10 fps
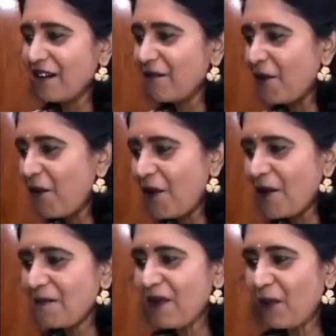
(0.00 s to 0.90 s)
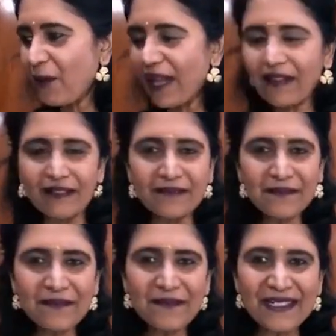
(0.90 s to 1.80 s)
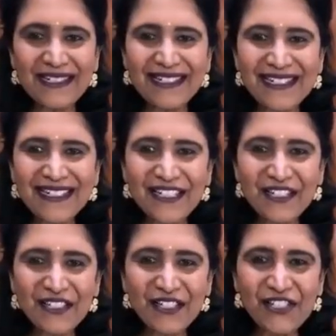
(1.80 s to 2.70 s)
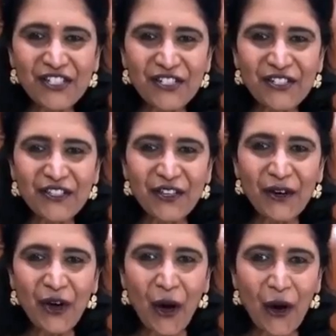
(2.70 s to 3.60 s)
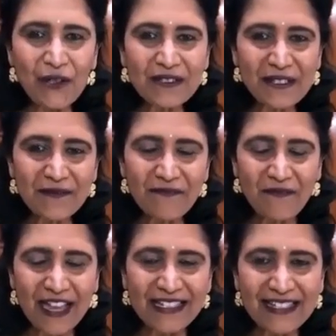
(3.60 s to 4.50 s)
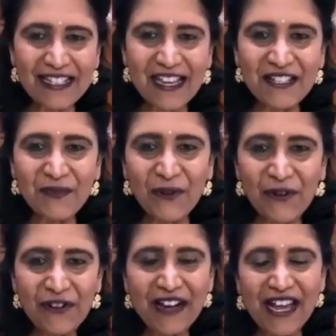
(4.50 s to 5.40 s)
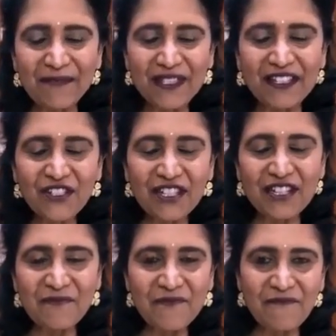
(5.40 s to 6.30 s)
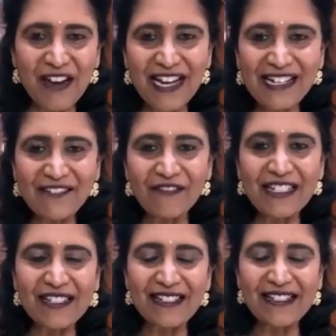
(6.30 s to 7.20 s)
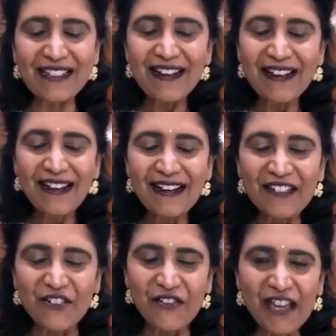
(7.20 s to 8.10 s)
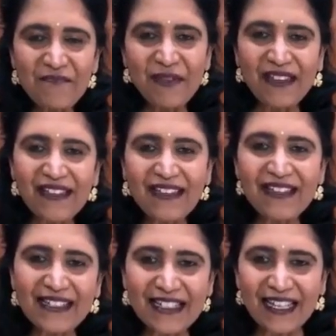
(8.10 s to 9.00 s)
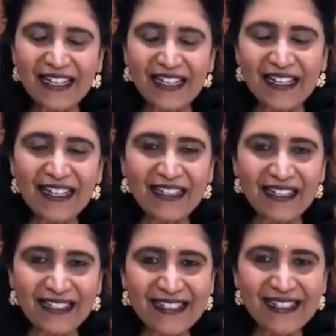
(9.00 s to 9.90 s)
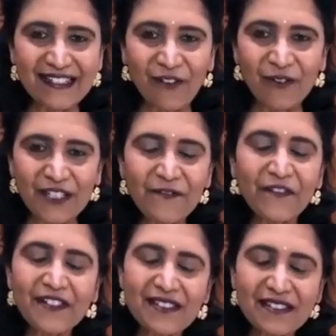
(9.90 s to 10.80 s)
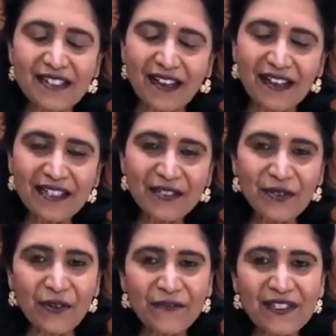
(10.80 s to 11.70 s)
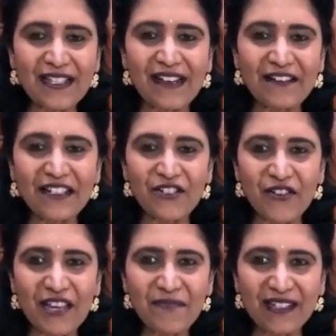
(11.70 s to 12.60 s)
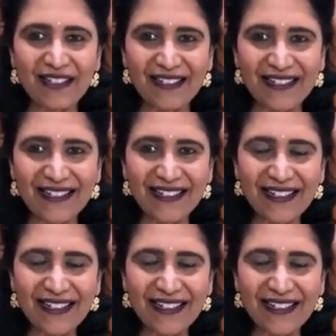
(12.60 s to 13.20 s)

a warm welcome to the Wholesome Wednesdays program, session number 1, which is draping techniques or different styles of sari draping.